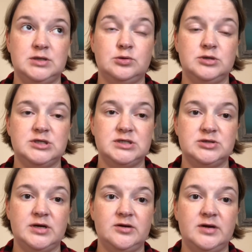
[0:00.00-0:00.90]

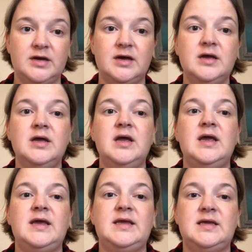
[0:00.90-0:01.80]
Dorchester area,
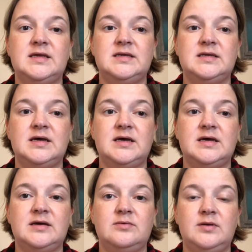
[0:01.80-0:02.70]
and
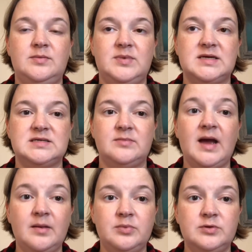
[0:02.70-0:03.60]
we picked some
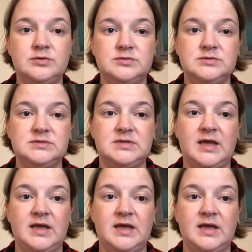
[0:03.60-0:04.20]
apples.